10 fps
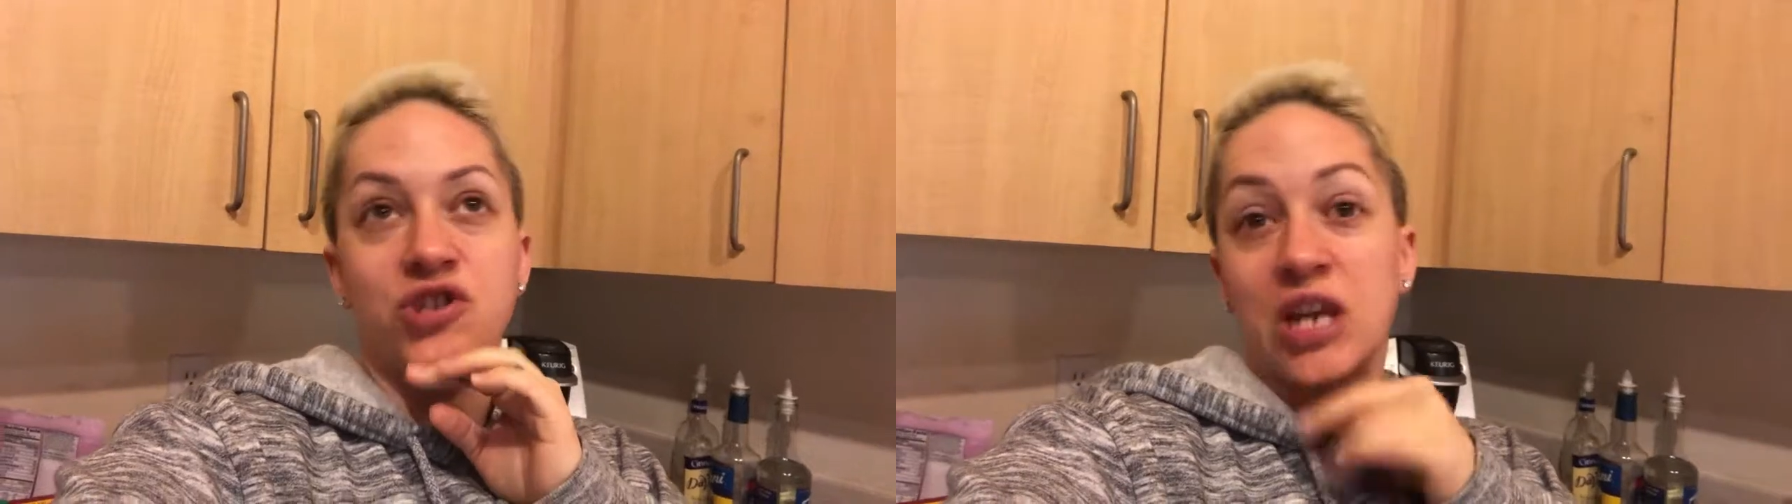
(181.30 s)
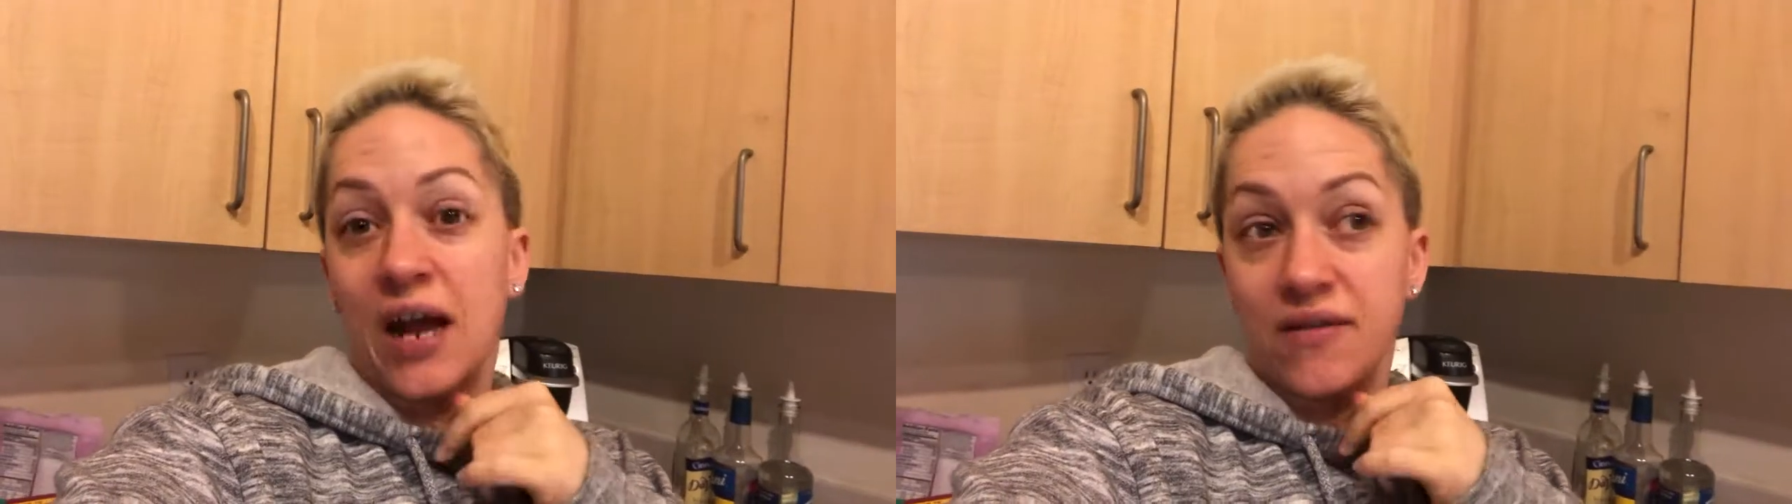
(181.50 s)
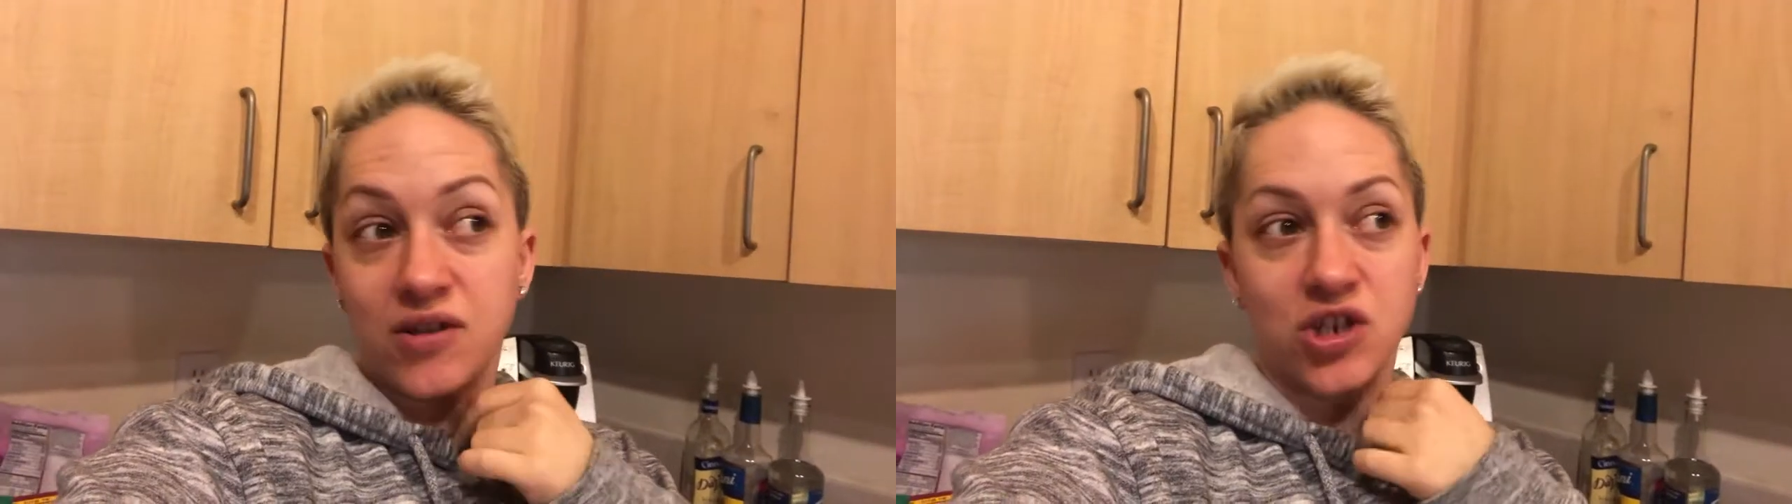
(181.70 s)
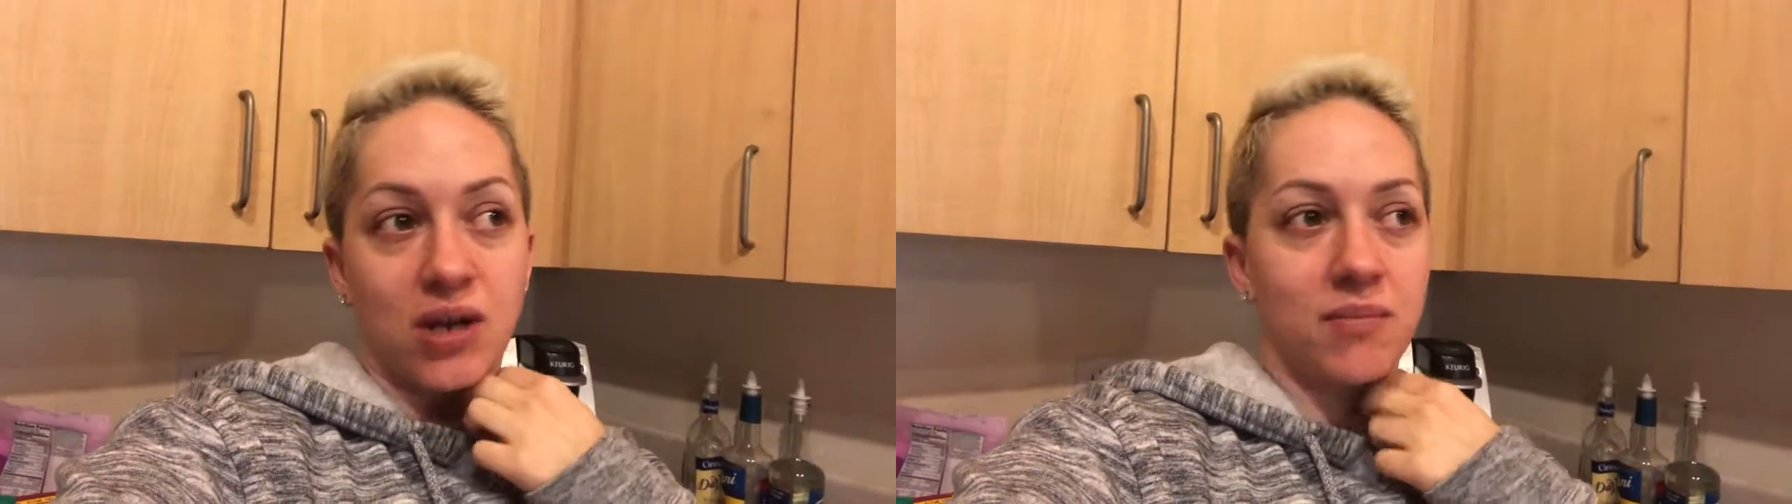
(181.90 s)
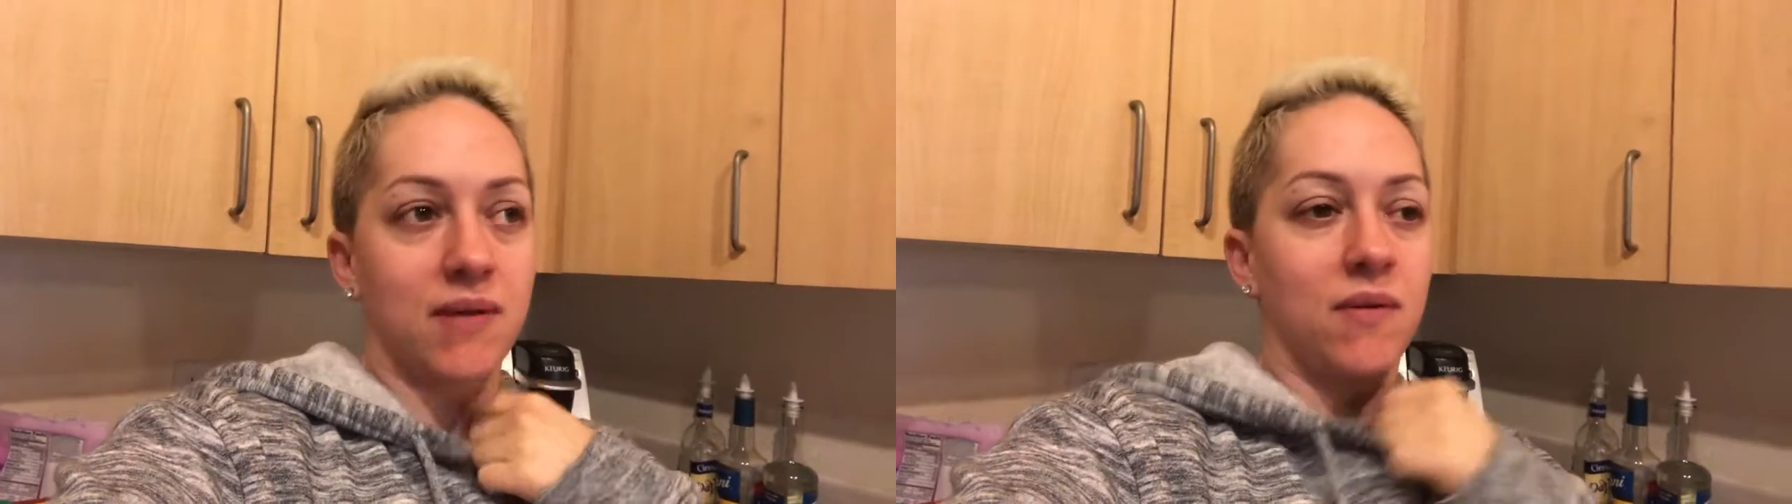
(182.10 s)
challenge
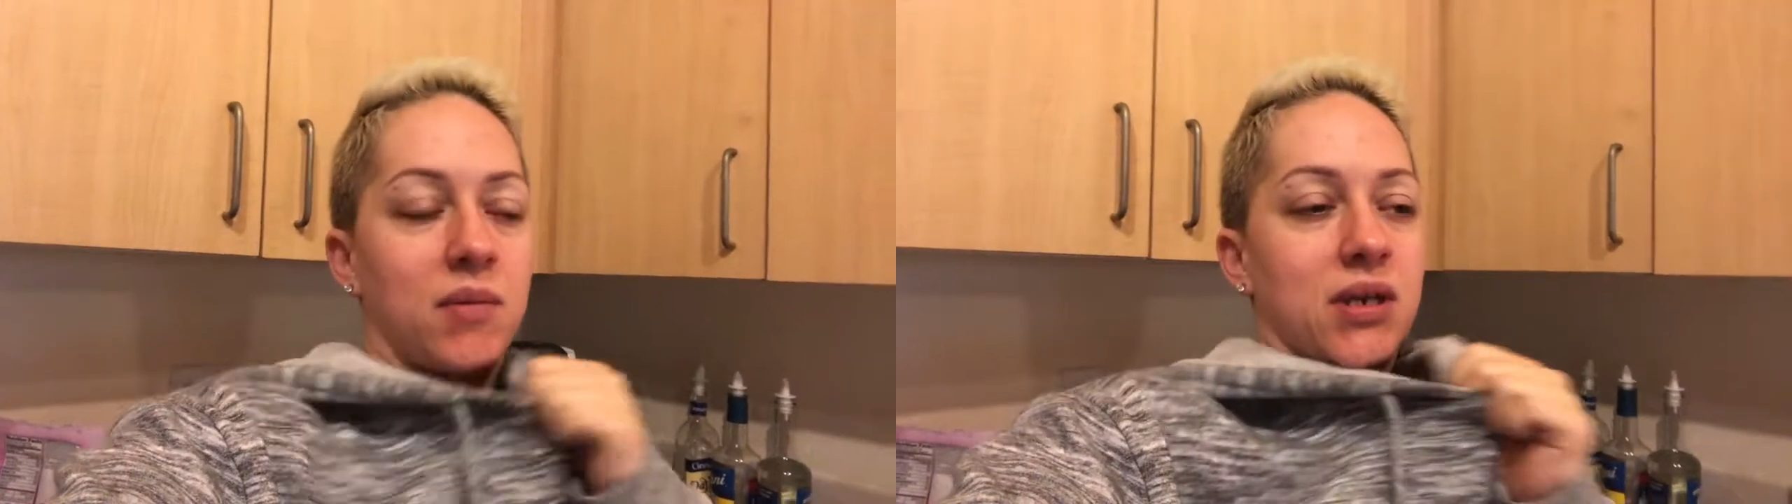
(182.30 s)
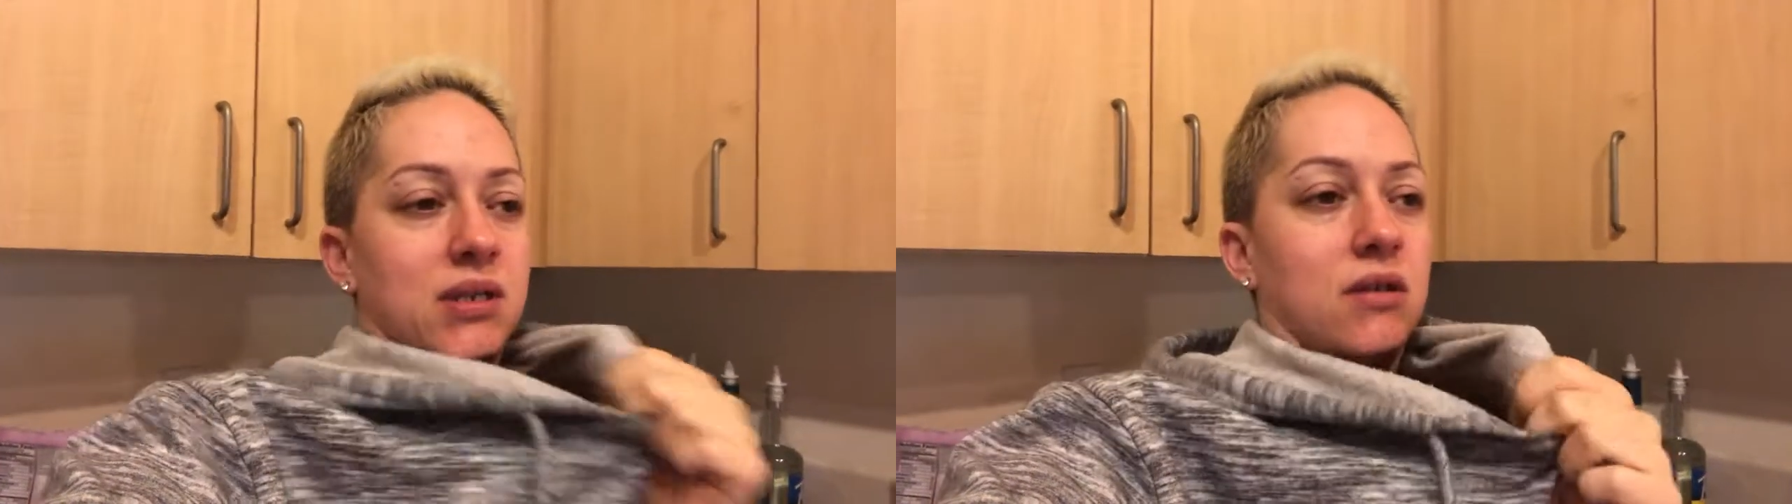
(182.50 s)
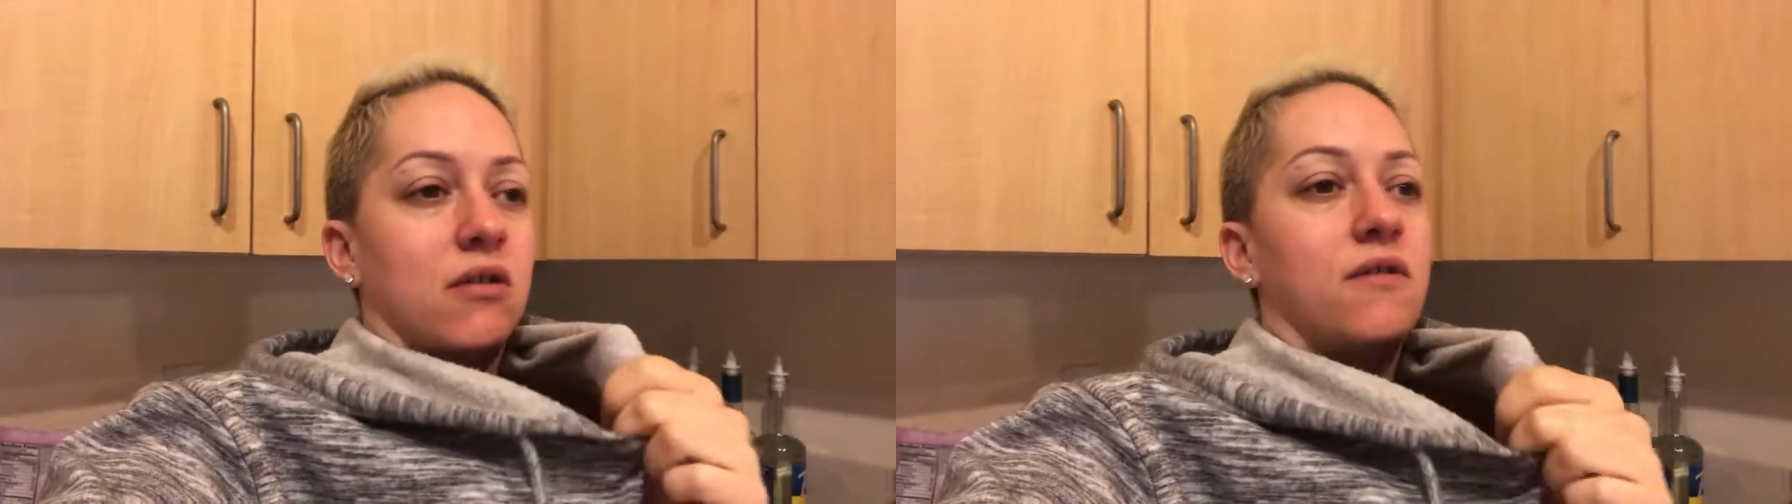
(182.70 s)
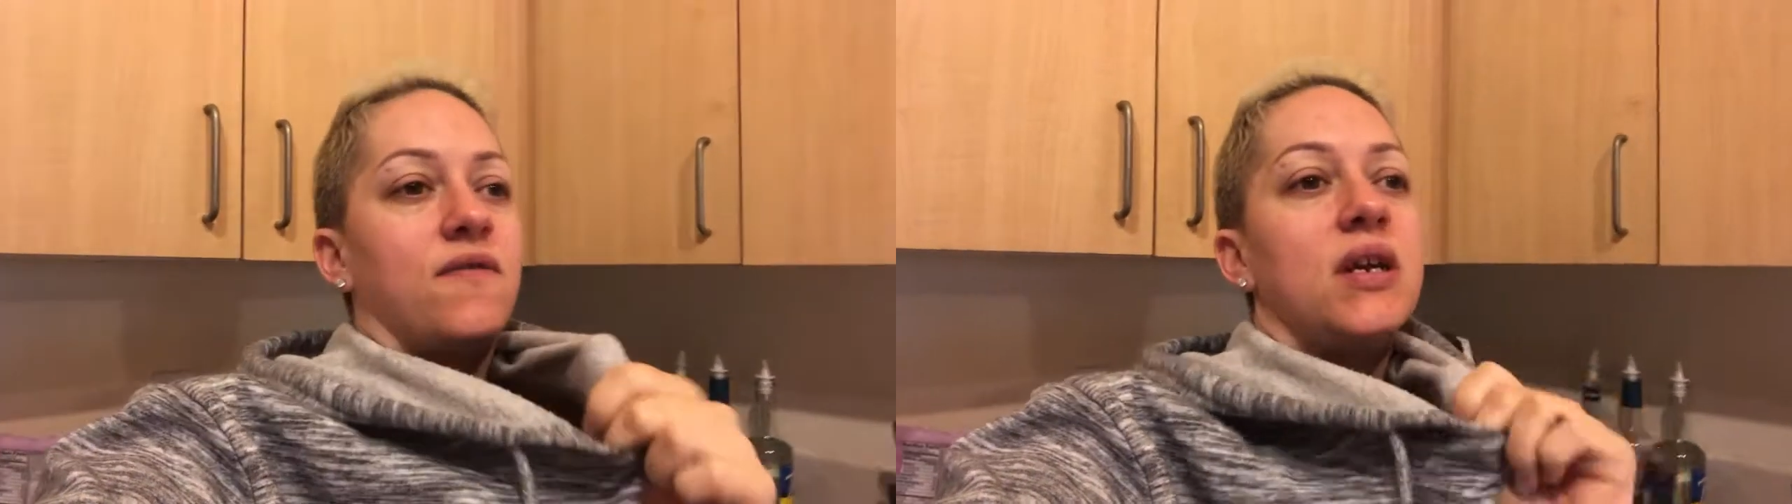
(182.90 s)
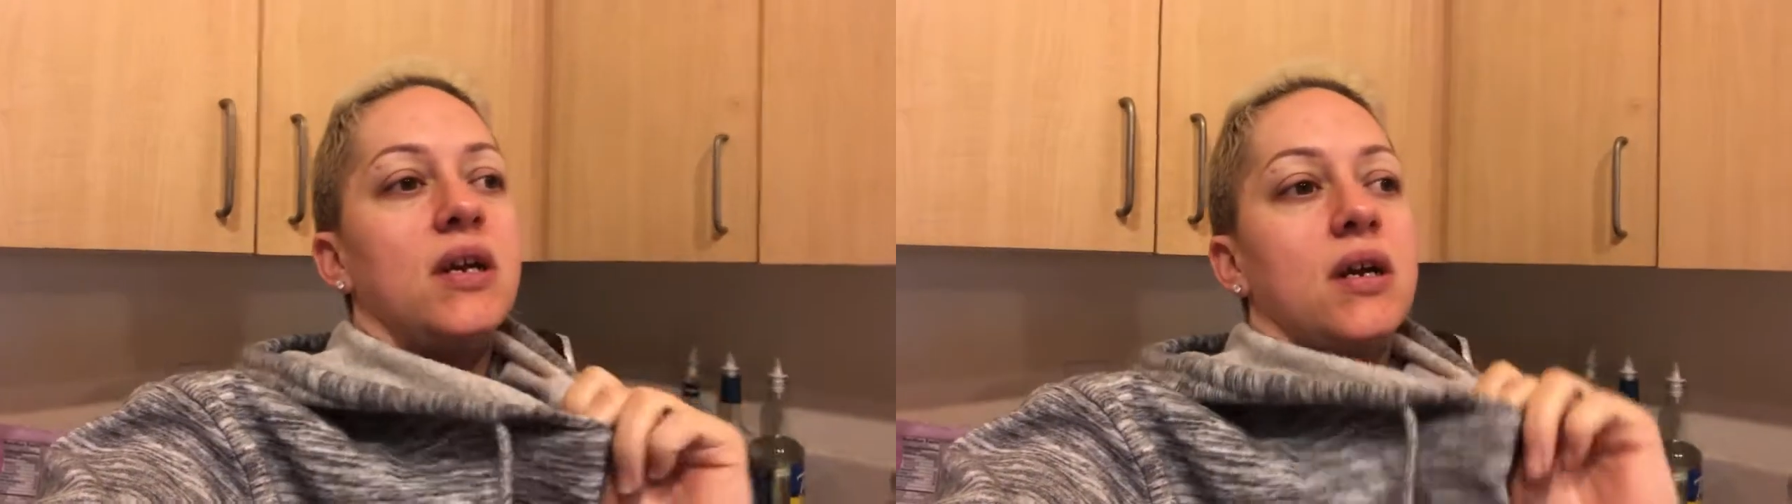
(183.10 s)
I'm giving myself.